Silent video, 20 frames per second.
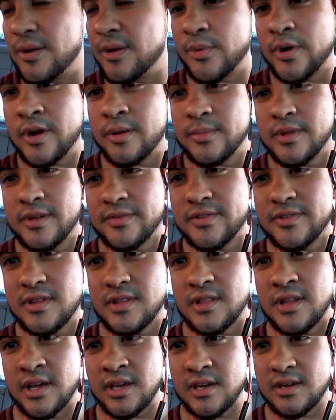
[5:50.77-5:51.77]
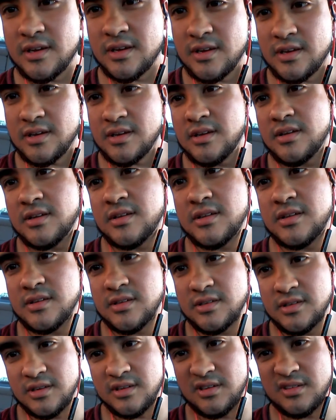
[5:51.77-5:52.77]
and when I'm lifting like, uh,
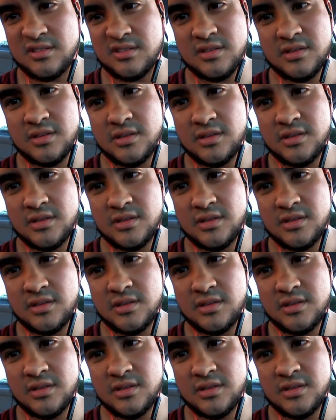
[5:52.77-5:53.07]
you know,